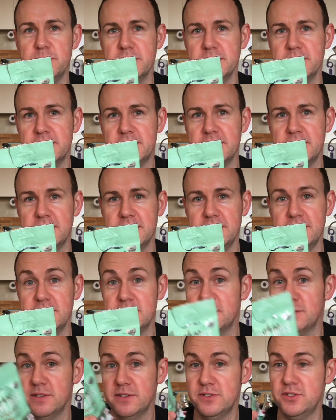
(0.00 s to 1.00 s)
But uh,
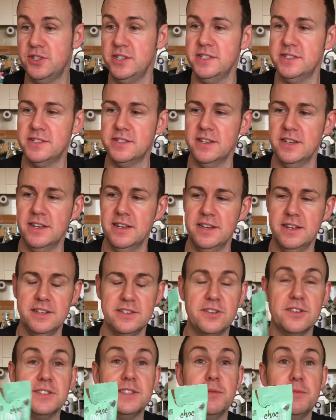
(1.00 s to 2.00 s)
yes, uh, she's
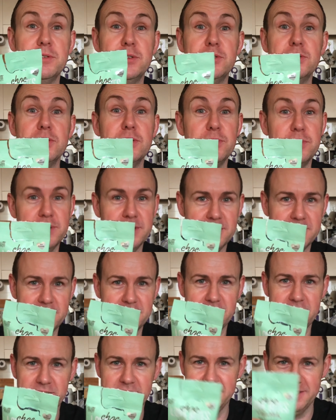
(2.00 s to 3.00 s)
got something to do with this.
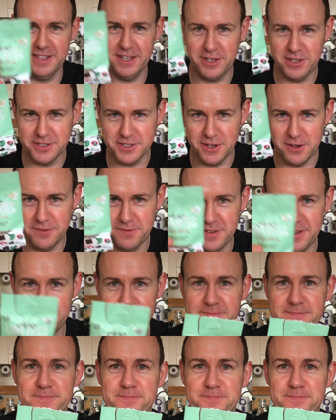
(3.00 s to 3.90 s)
So thank you, Sophie